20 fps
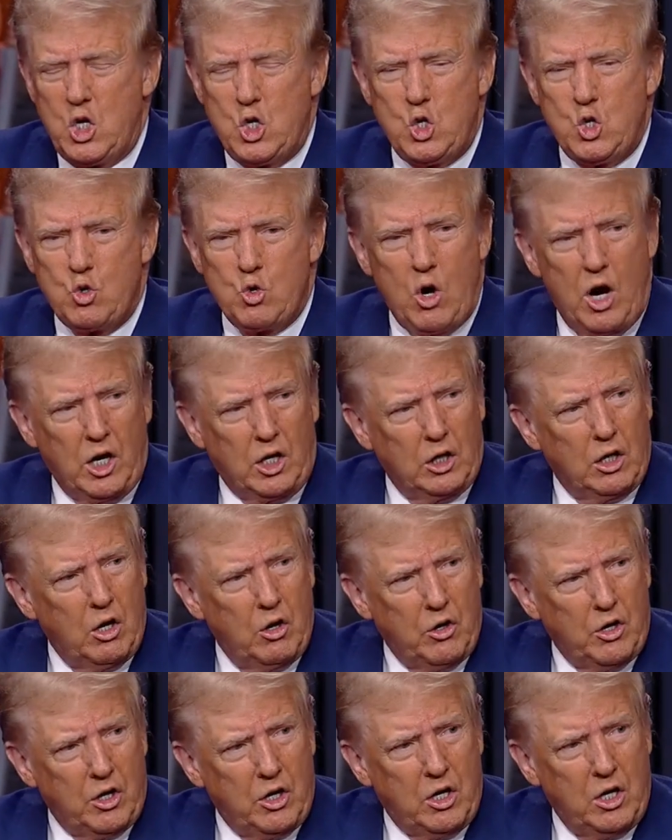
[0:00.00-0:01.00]

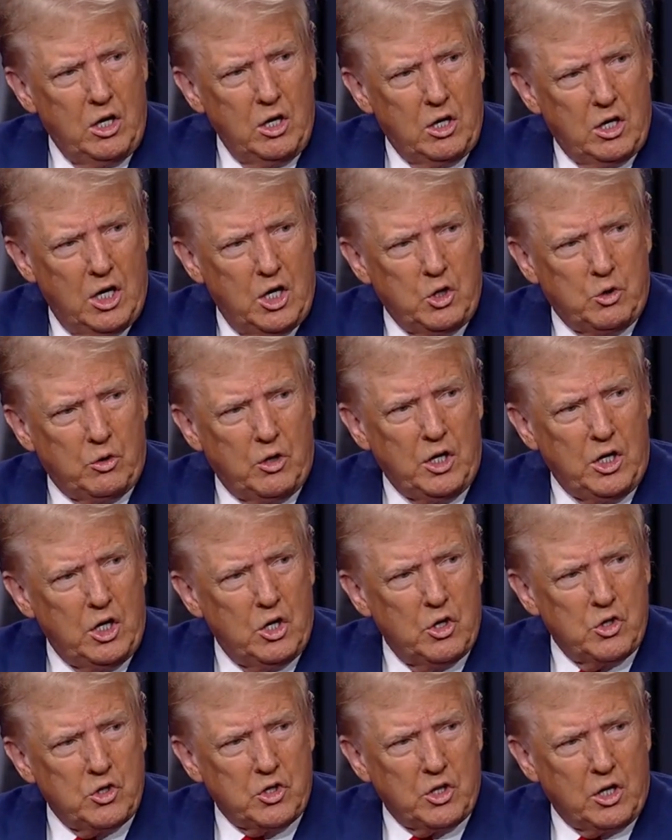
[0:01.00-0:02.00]
drug-loaded country
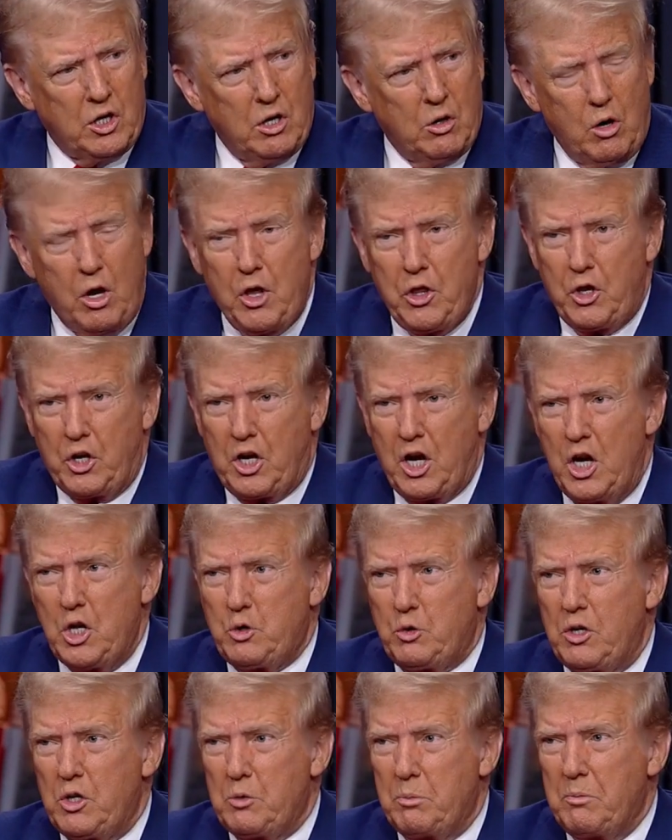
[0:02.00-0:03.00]
years ago. Other
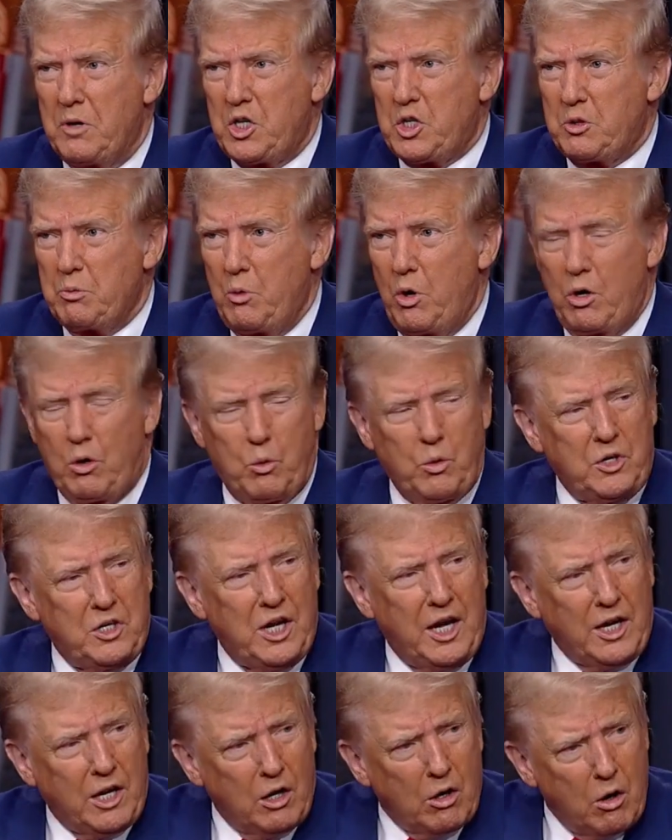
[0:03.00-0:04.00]
countries, much smaller, would
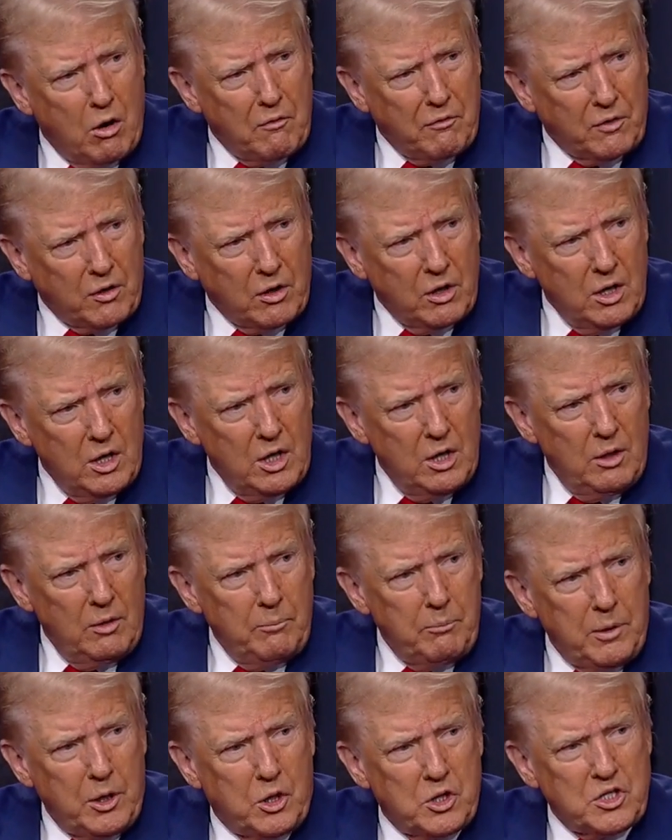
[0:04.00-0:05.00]
take it over
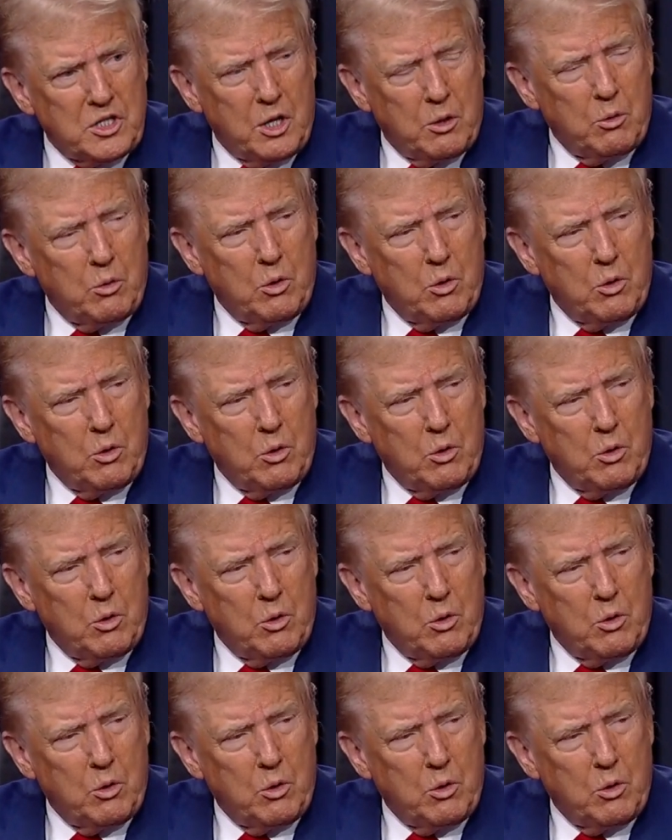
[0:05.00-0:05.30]
because they